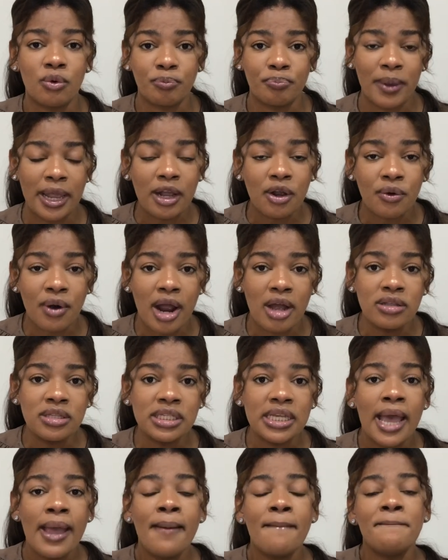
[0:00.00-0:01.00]

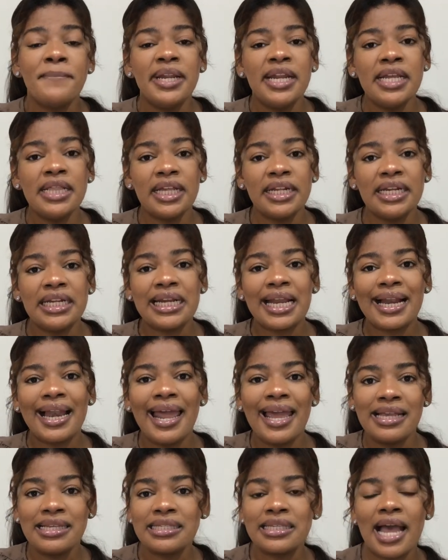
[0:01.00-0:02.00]
backgrounds, meaning that in
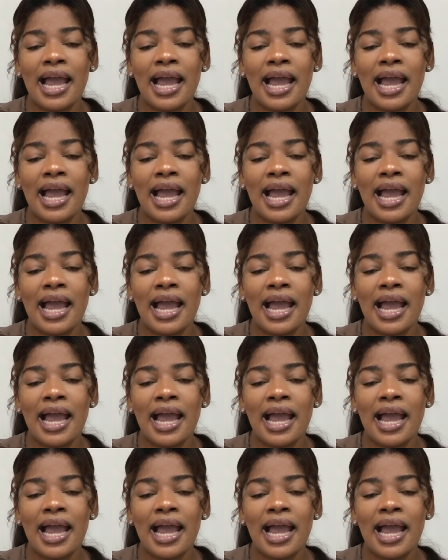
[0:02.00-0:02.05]
class